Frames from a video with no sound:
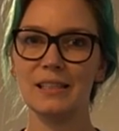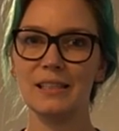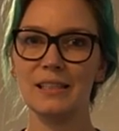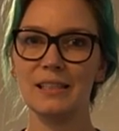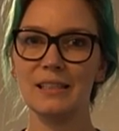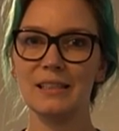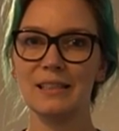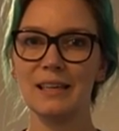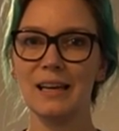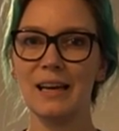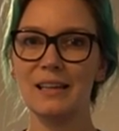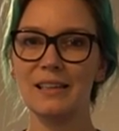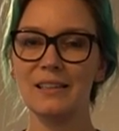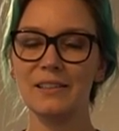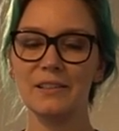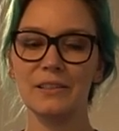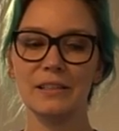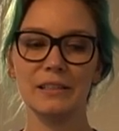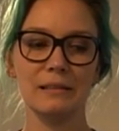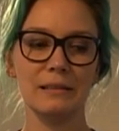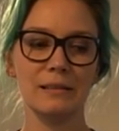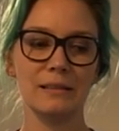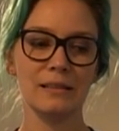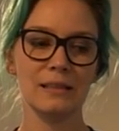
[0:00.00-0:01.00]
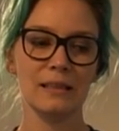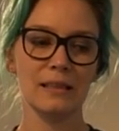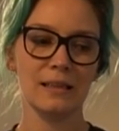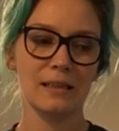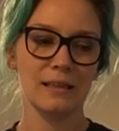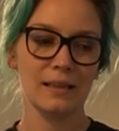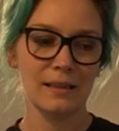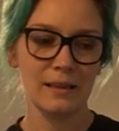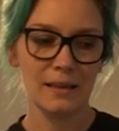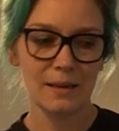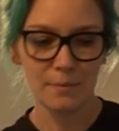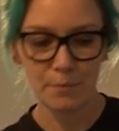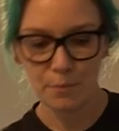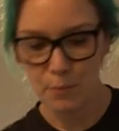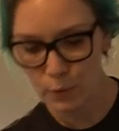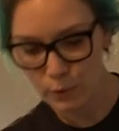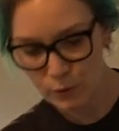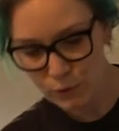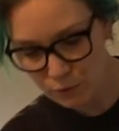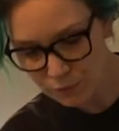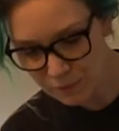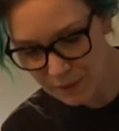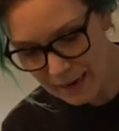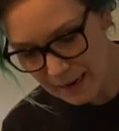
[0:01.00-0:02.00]
the color is more
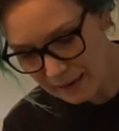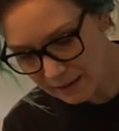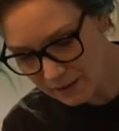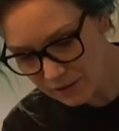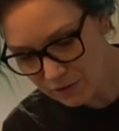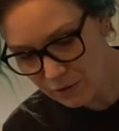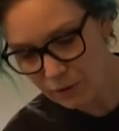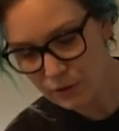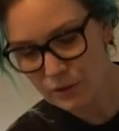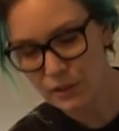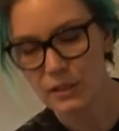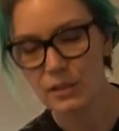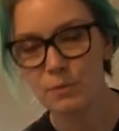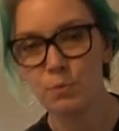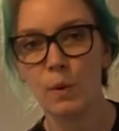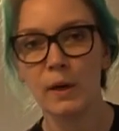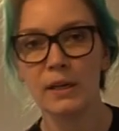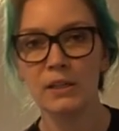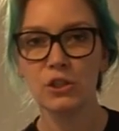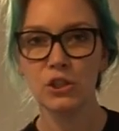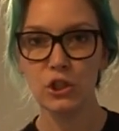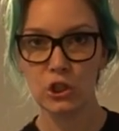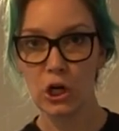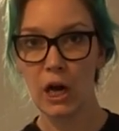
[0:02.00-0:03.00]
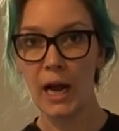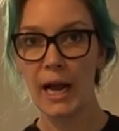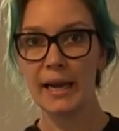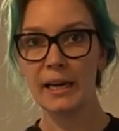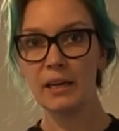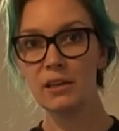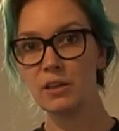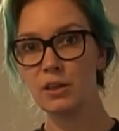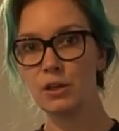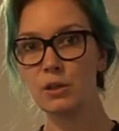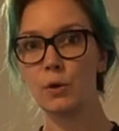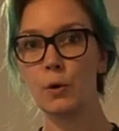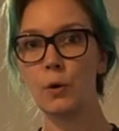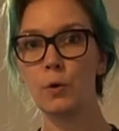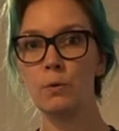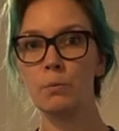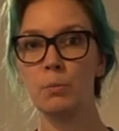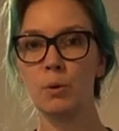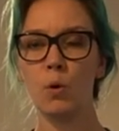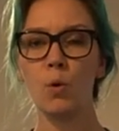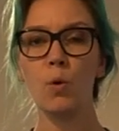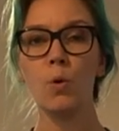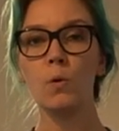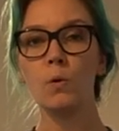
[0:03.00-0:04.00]
direct, not just one giant glow
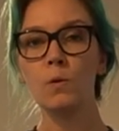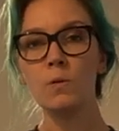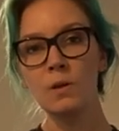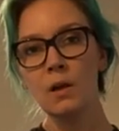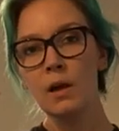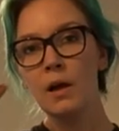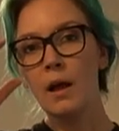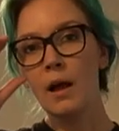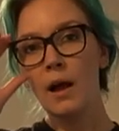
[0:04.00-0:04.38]
ball.